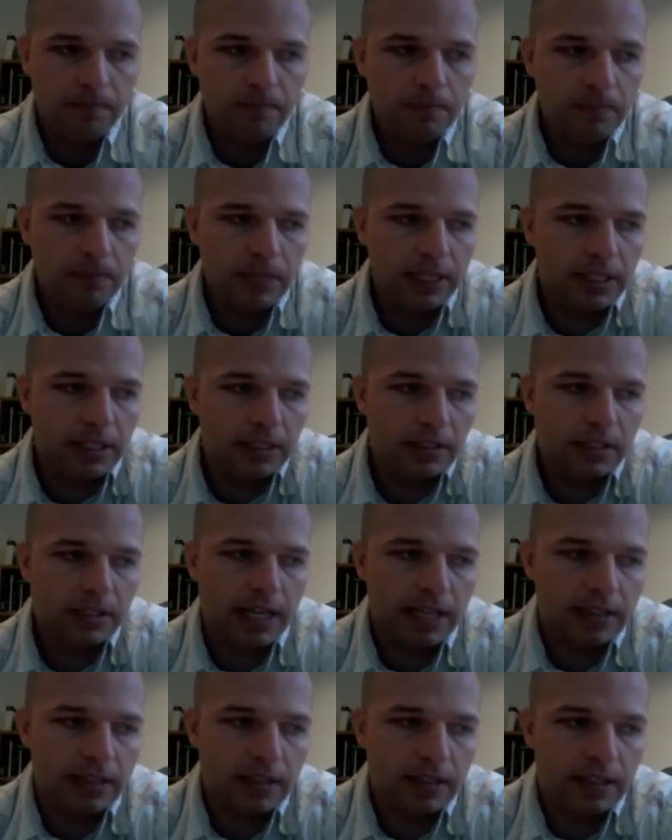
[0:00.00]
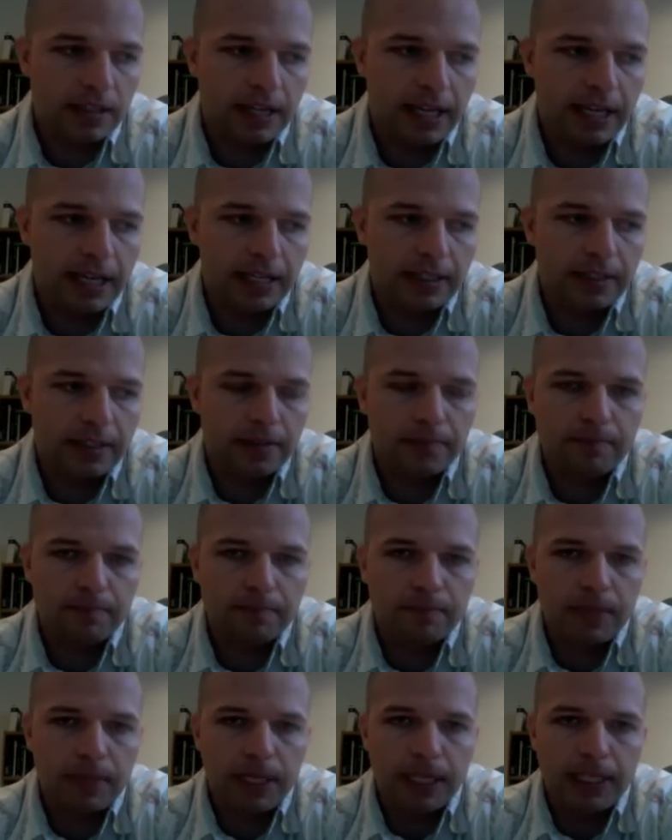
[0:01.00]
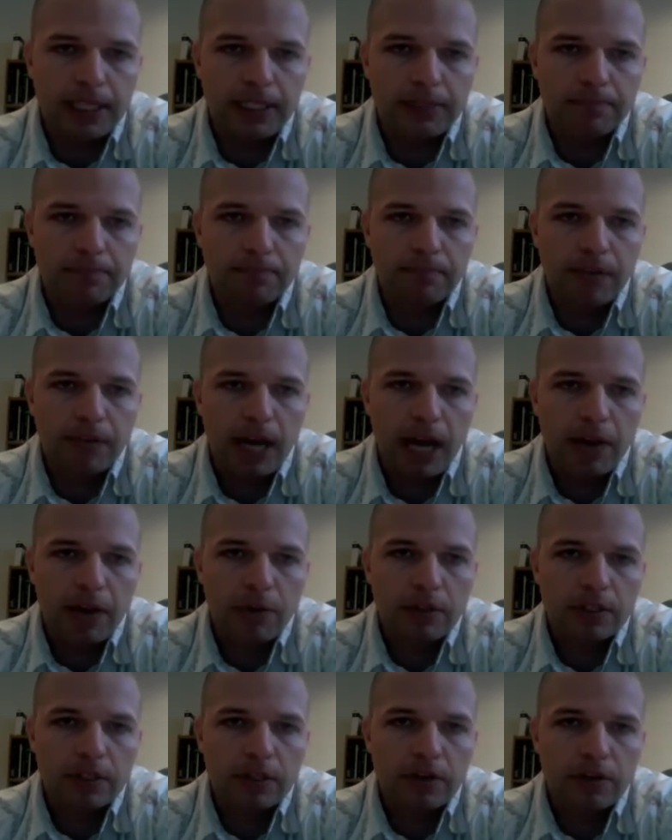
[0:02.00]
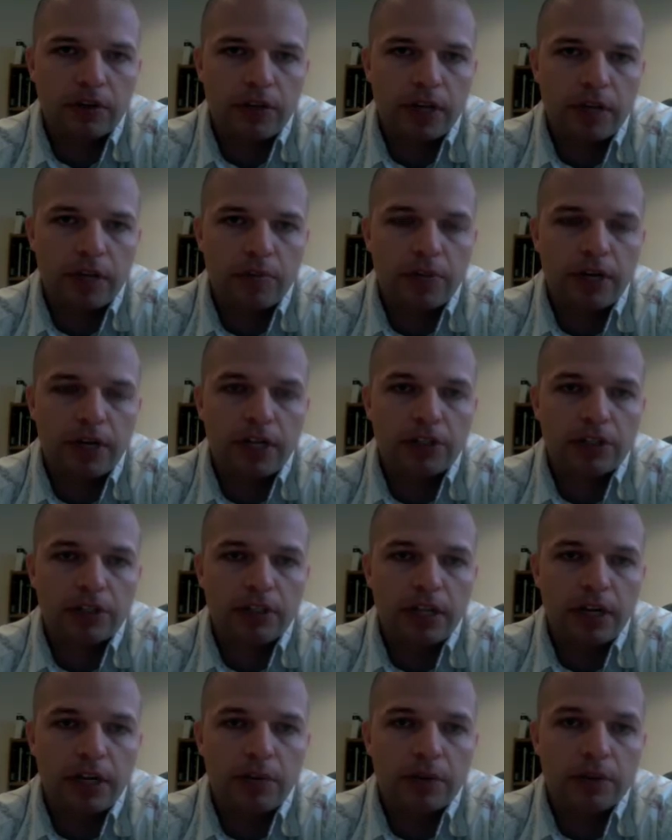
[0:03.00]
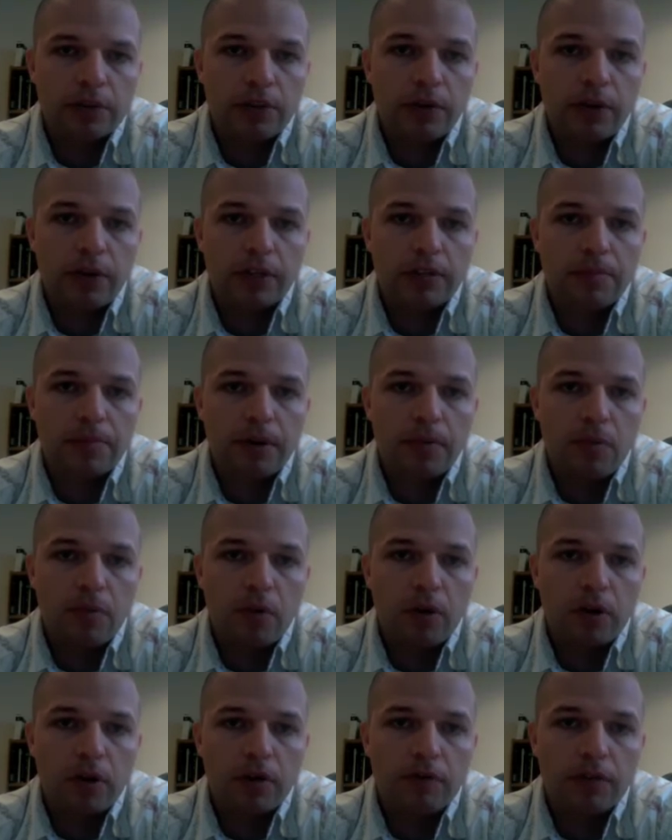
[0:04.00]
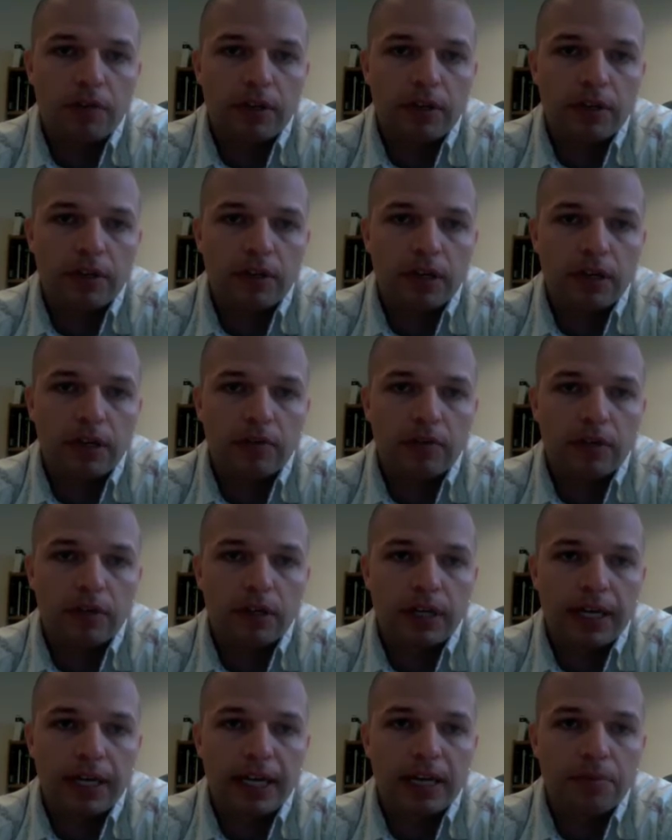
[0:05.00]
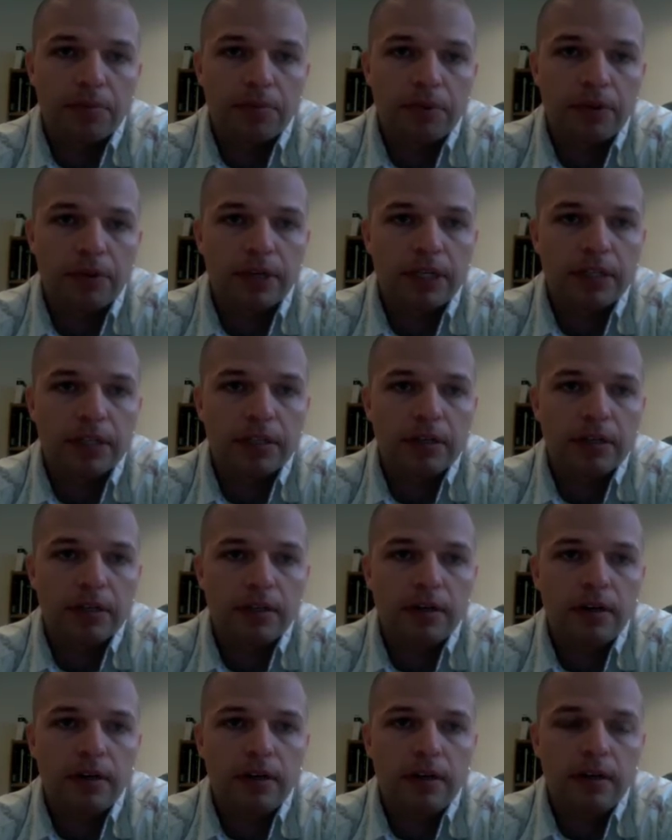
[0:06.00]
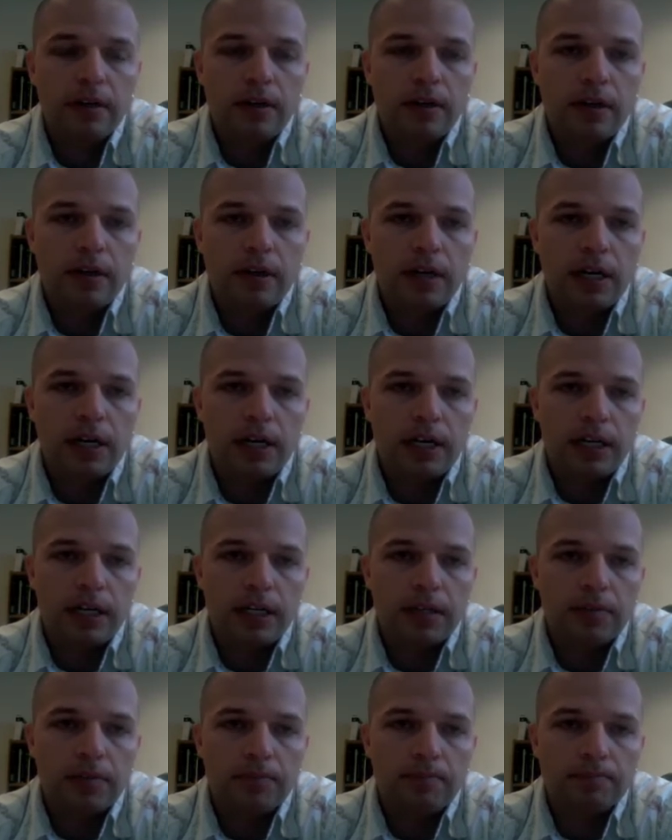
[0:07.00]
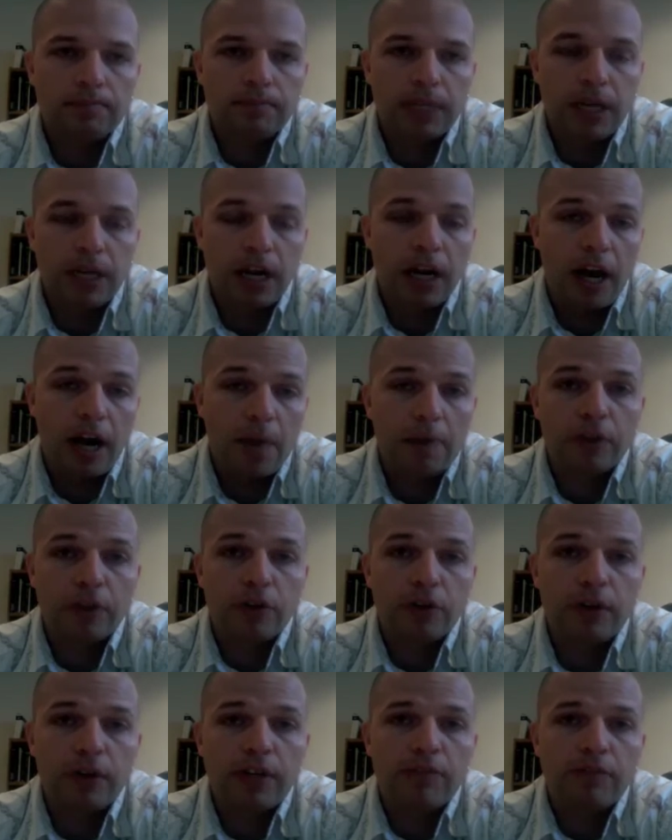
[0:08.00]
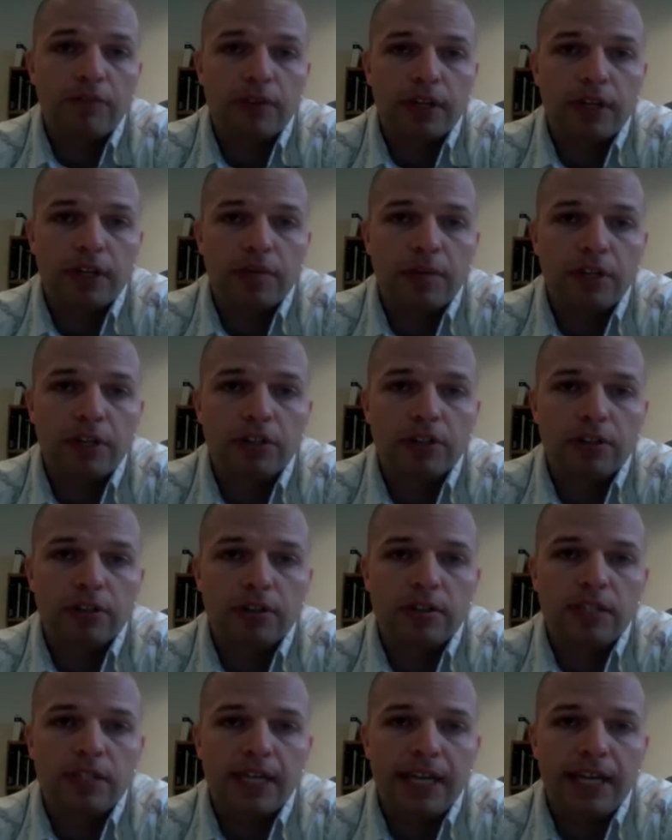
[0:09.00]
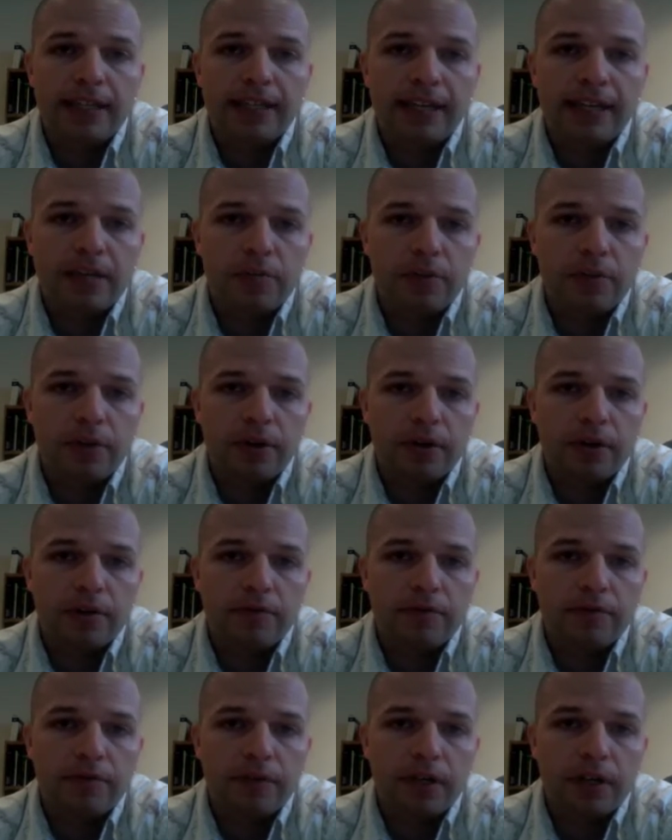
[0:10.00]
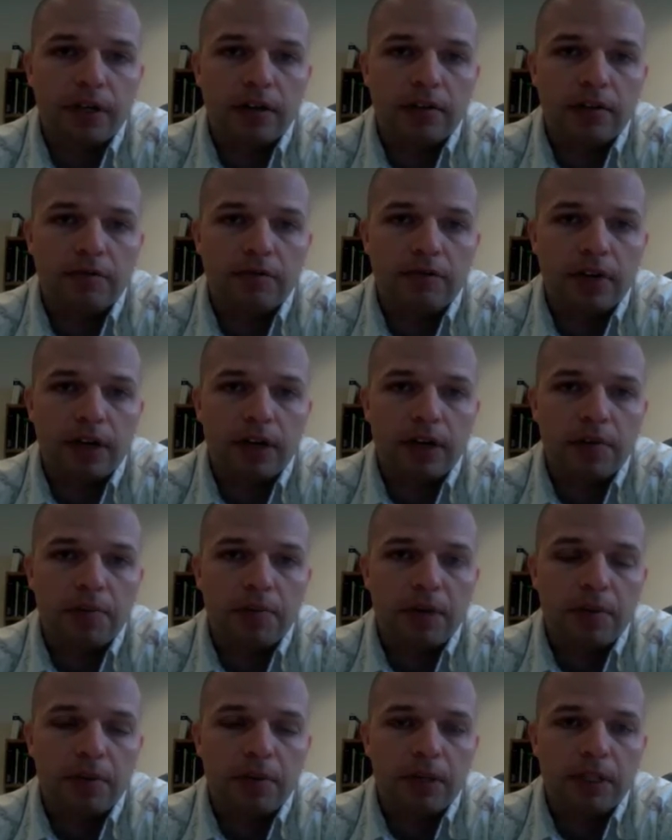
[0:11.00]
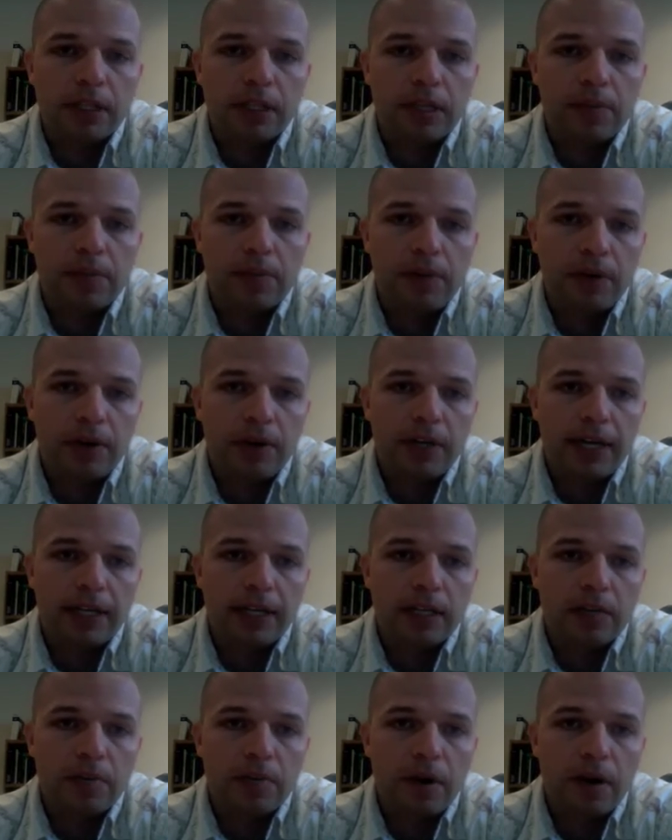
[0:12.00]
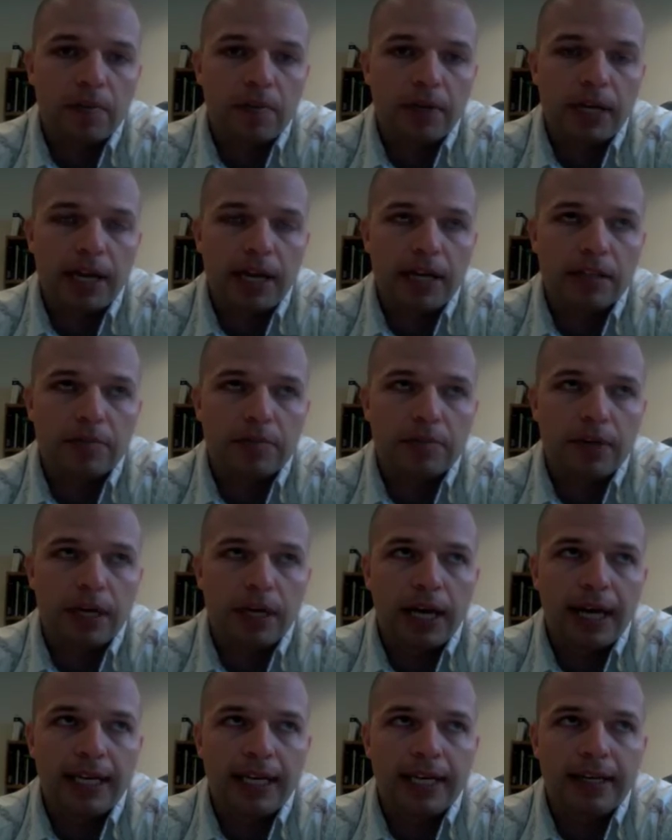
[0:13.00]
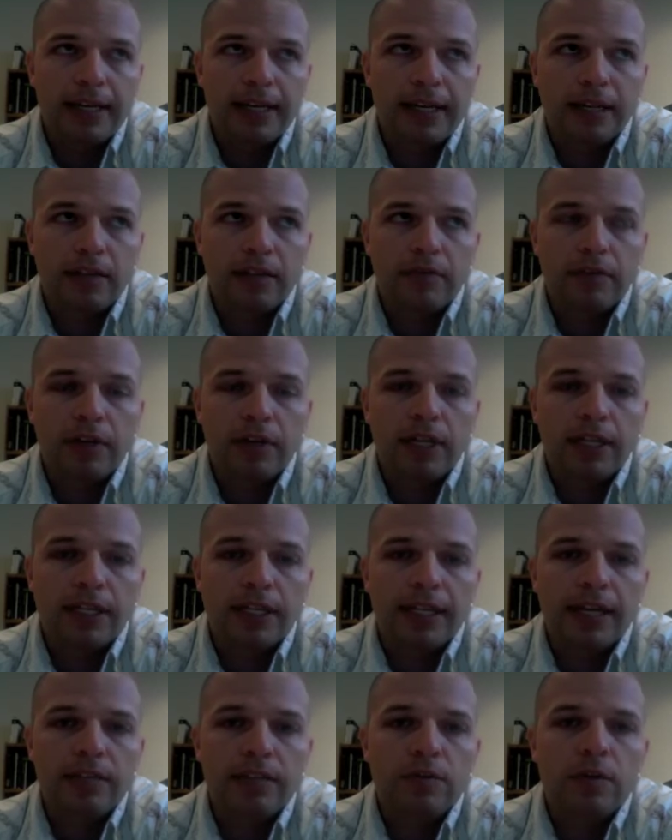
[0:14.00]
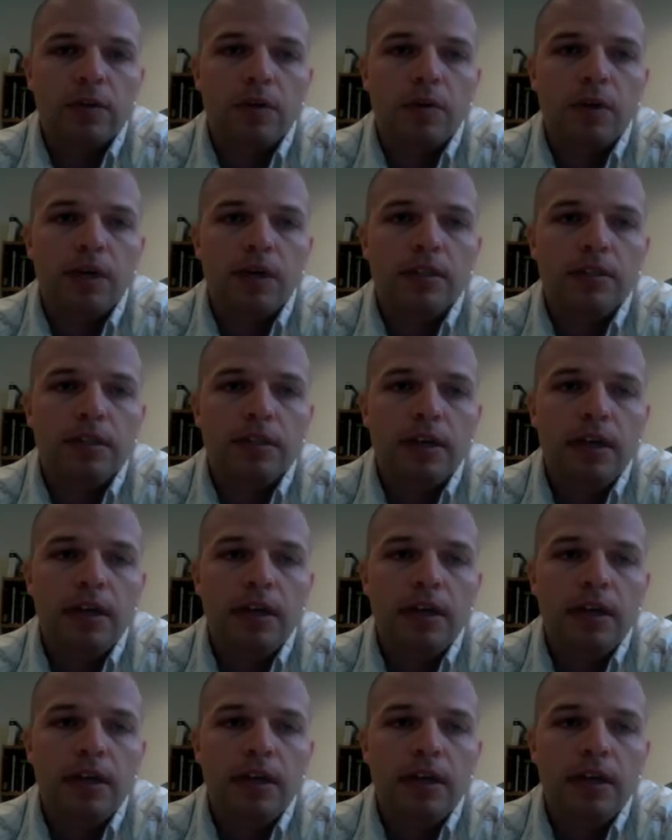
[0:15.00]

in the sense that I was under the impression that it was going to be more of an input, an opportunity for the commissioners to get the input of people in the community and the department heads, but I didn't get the feeling that that's what it was.